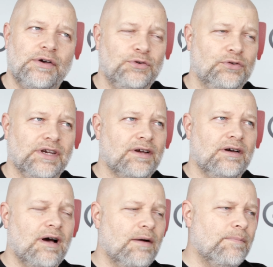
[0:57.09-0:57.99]
it was like
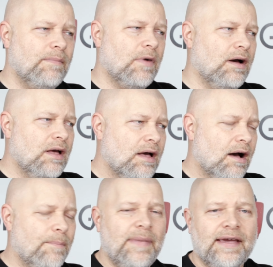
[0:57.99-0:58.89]
a
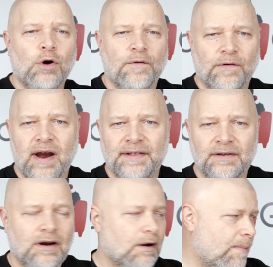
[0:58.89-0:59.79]
makeover I did on a